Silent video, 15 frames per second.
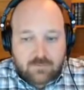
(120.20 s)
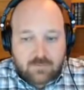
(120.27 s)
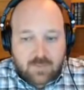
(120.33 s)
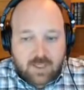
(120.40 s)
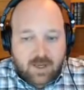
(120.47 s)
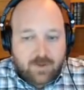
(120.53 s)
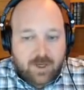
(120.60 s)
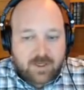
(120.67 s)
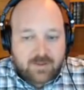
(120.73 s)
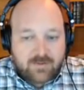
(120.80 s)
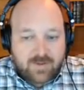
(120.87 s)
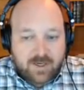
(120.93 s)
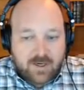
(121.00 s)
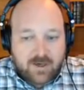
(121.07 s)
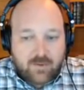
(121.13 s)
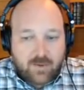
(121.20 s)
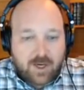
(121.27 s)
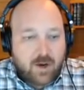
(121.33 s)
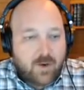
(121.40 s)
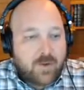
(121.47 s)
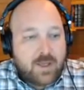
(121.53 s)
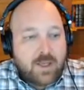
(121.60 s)
Come on, there we
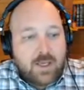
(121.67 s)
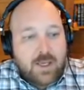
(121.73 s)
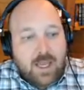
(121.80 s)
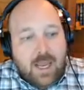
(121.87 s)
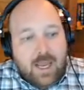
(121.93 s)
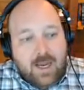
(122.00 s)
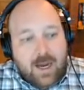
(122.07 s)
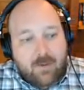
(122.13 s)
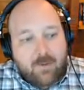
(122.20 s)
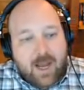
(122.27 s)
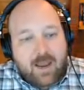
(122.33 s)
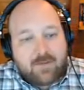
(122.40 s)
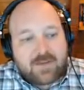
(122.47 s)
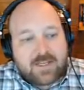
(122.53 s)
go. And I would have to